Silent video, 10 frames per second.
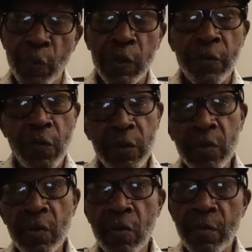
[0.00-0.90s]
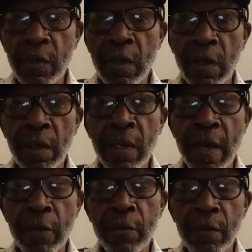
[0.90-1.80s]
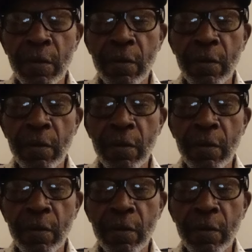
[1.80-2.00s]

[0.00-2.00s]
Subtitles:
Which voice is gonna be louder?